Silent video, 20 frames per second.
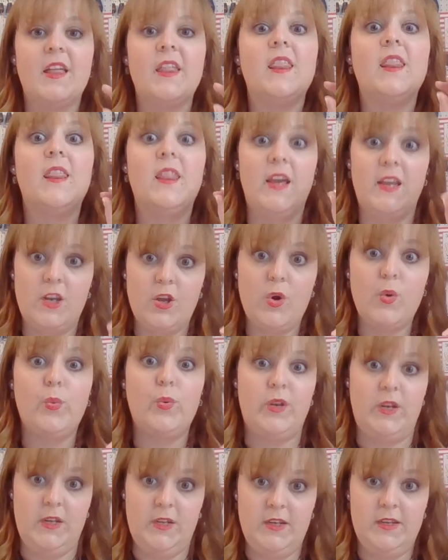They know
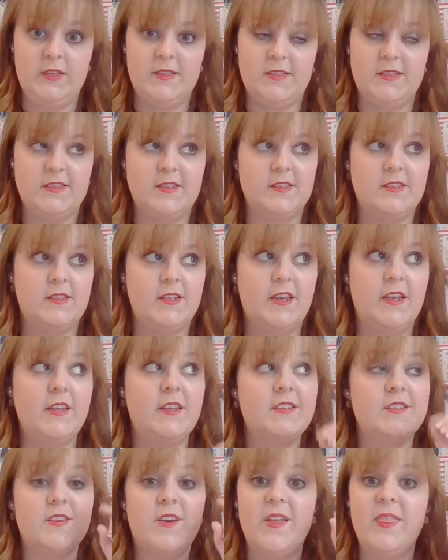when it is. It
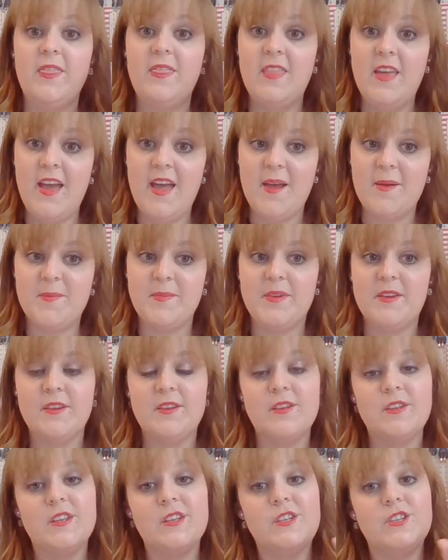is on them
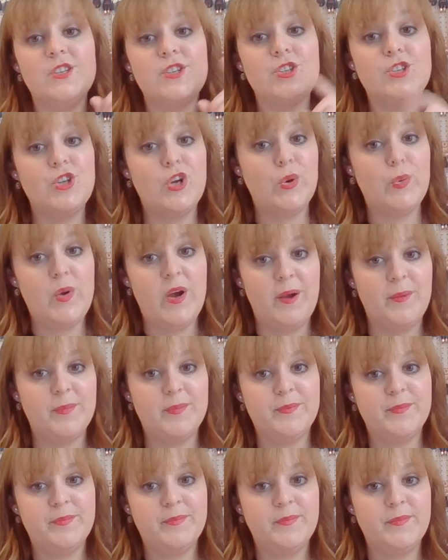to show up.
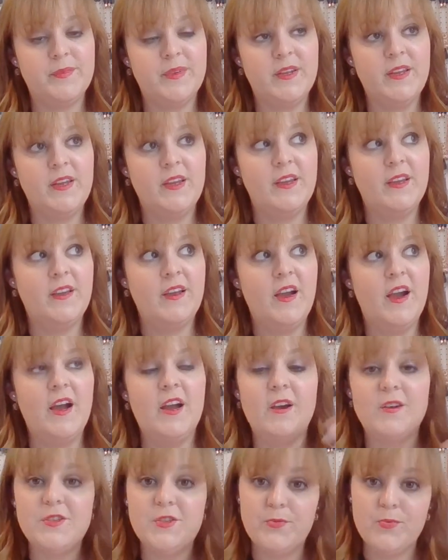I
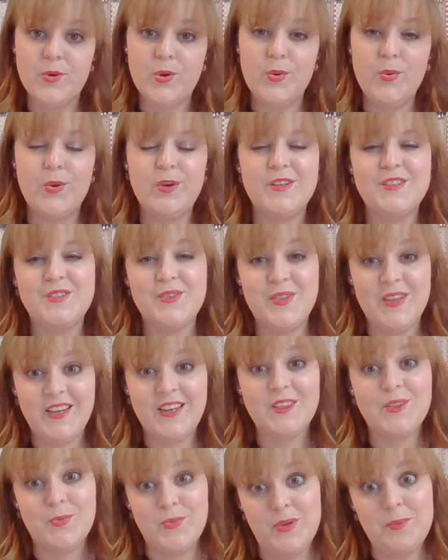also record it so they
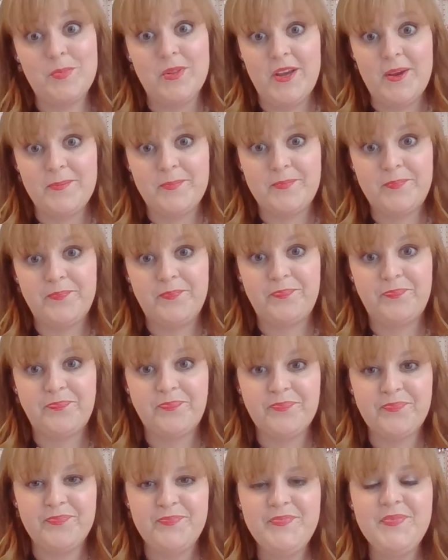get the
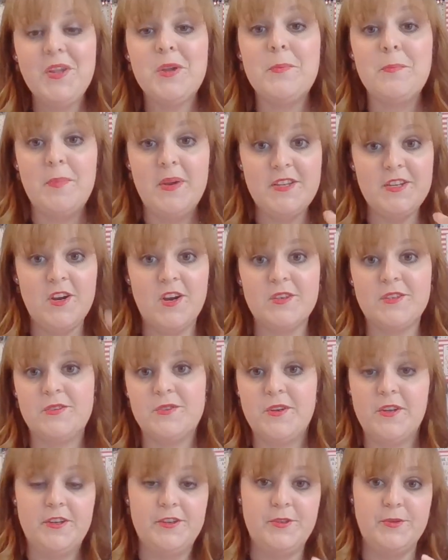replay. My dogs
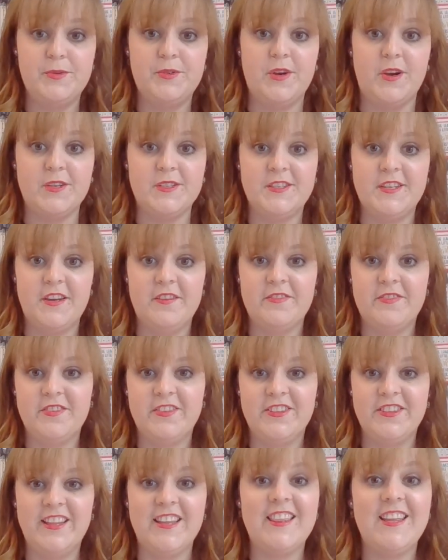are going to do dog stuff.
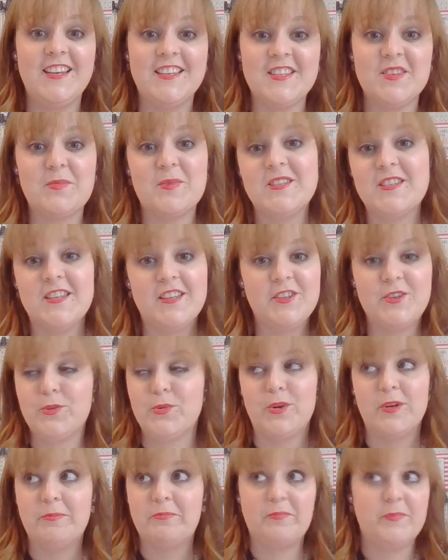They think someone's at the
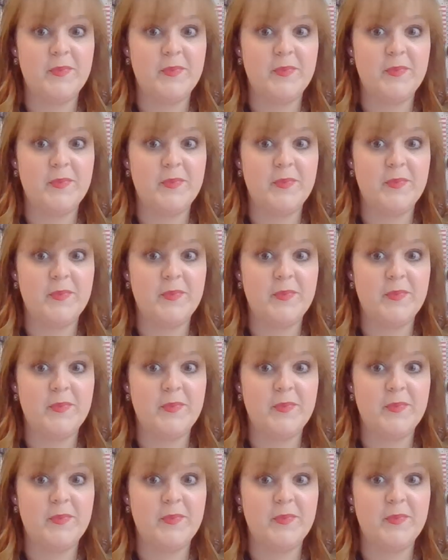door.